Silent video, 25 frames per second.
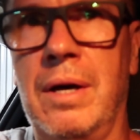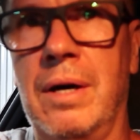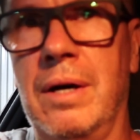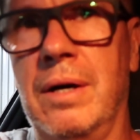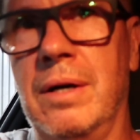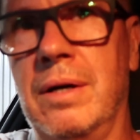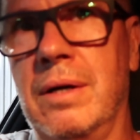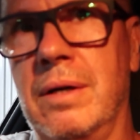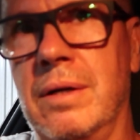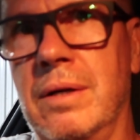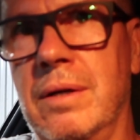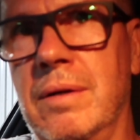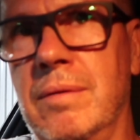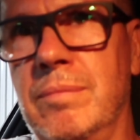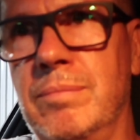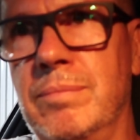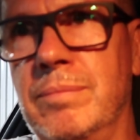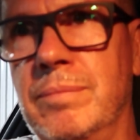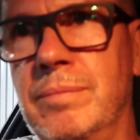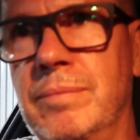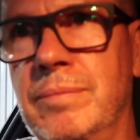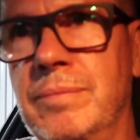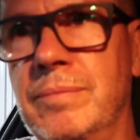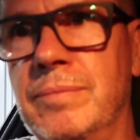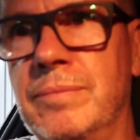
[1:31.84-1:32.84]

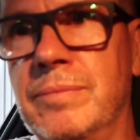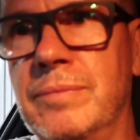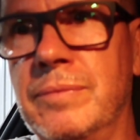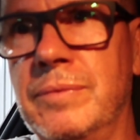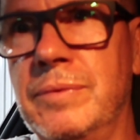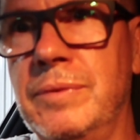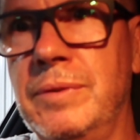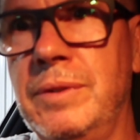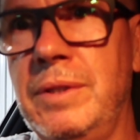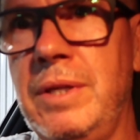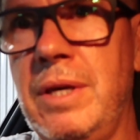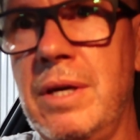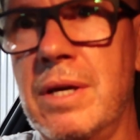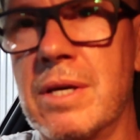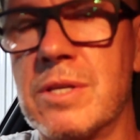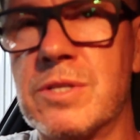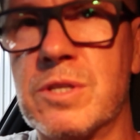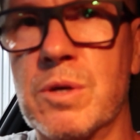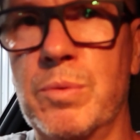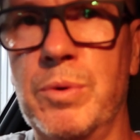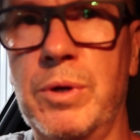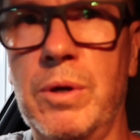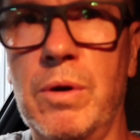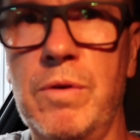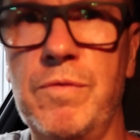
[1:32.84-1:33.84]
Yeah,
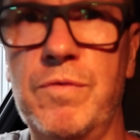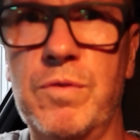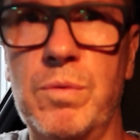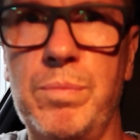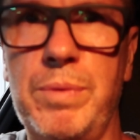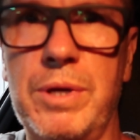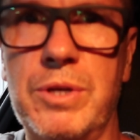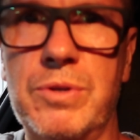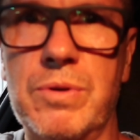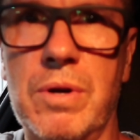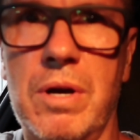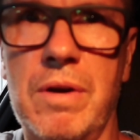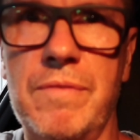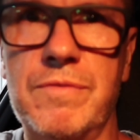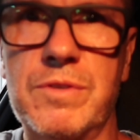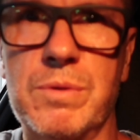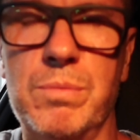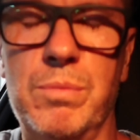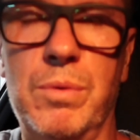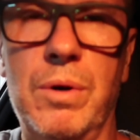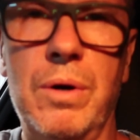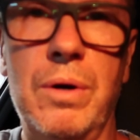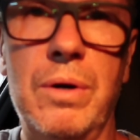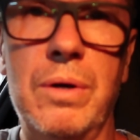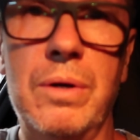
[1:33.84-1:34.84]
so we're going for a big drive
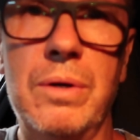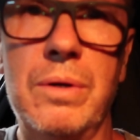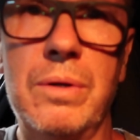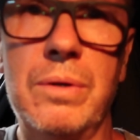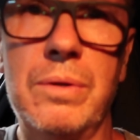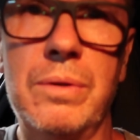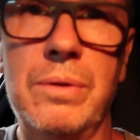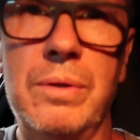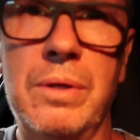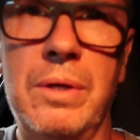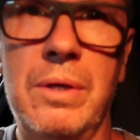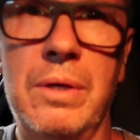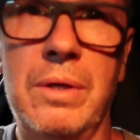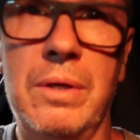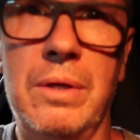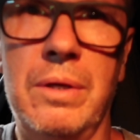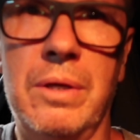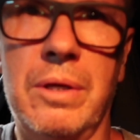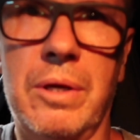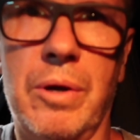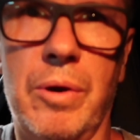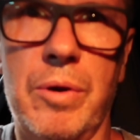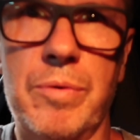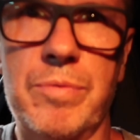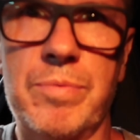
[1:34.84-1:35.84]
tomorrow.
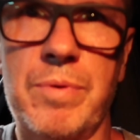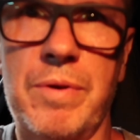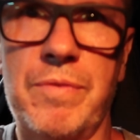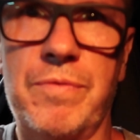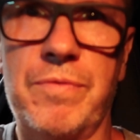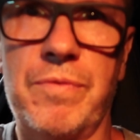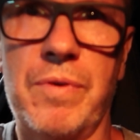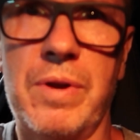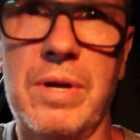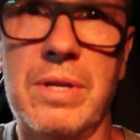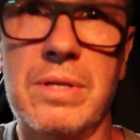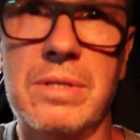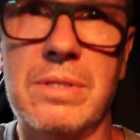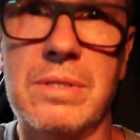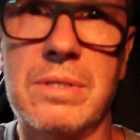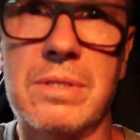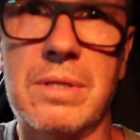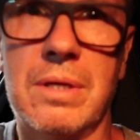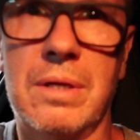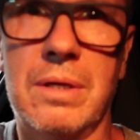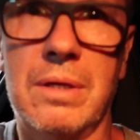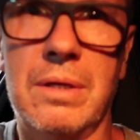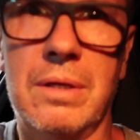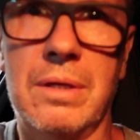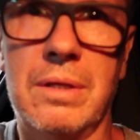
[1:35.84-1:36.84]
Going with my friend
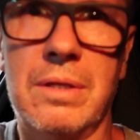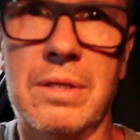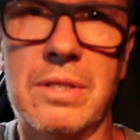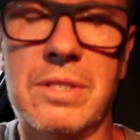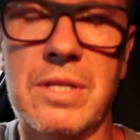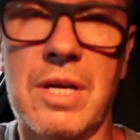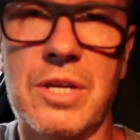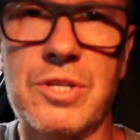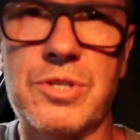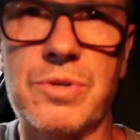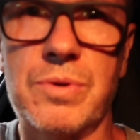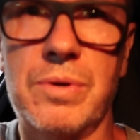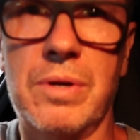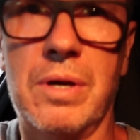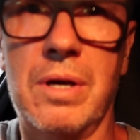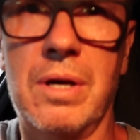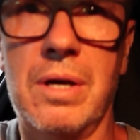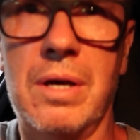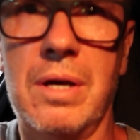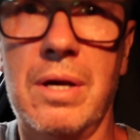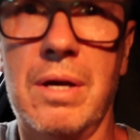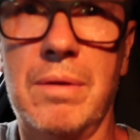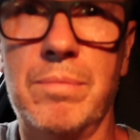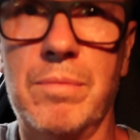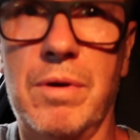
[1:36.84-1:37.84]
Natasha and
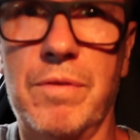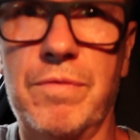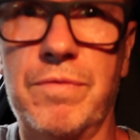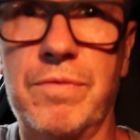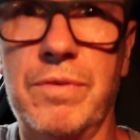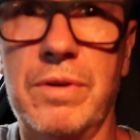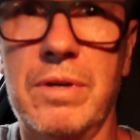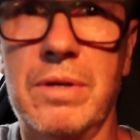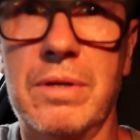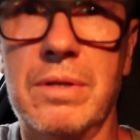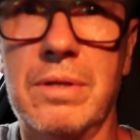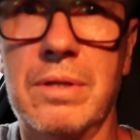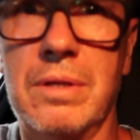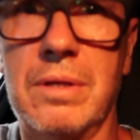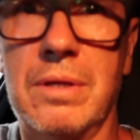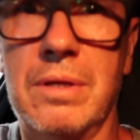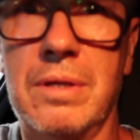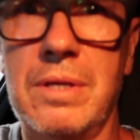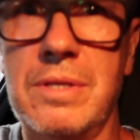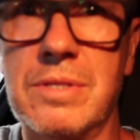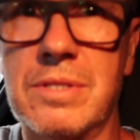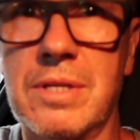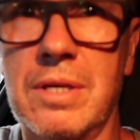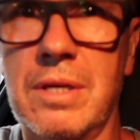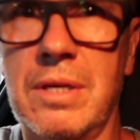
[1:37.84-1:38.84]
I, and my friend,
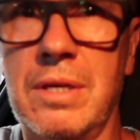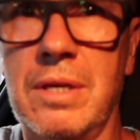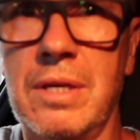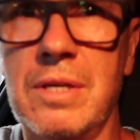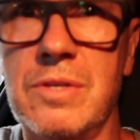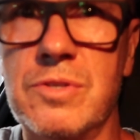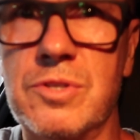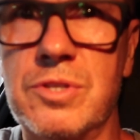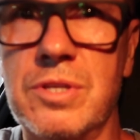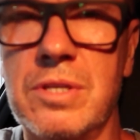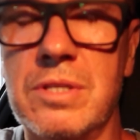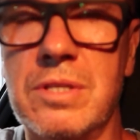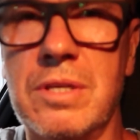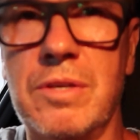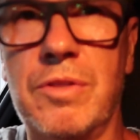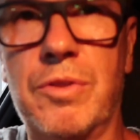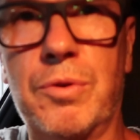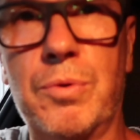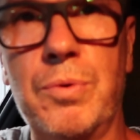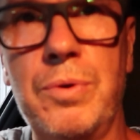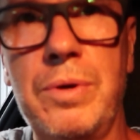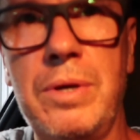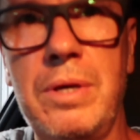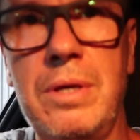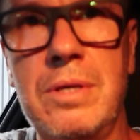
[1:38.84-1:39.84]
he's taking his
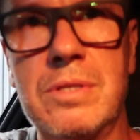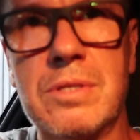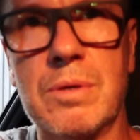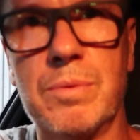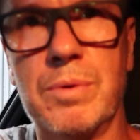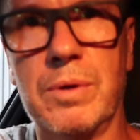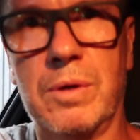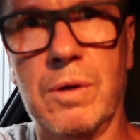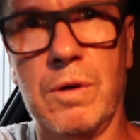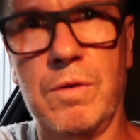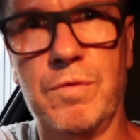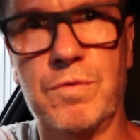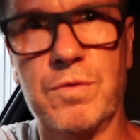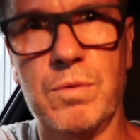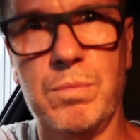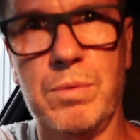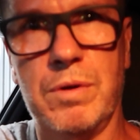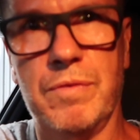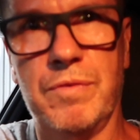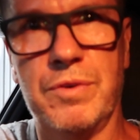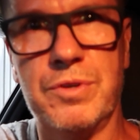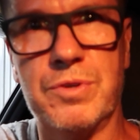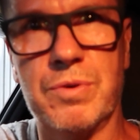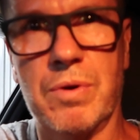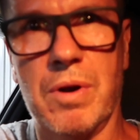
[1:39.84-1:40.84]
GT3, so we're going for a
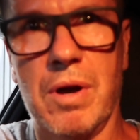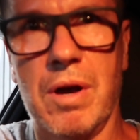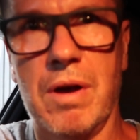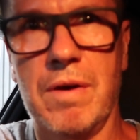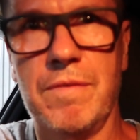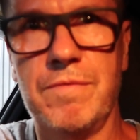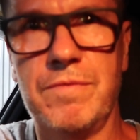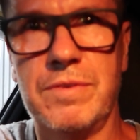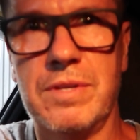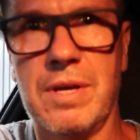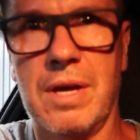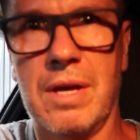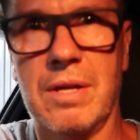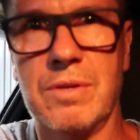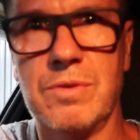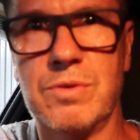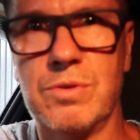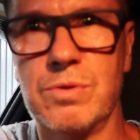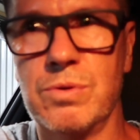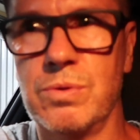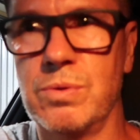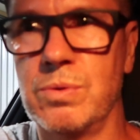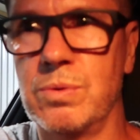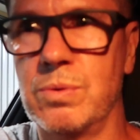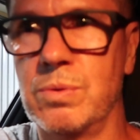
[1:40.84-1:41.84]
bit of a drive down
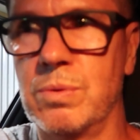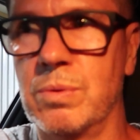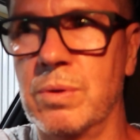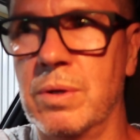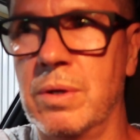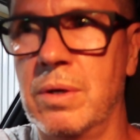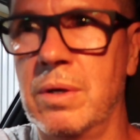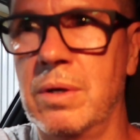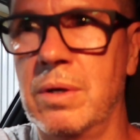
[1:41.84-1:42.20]
to...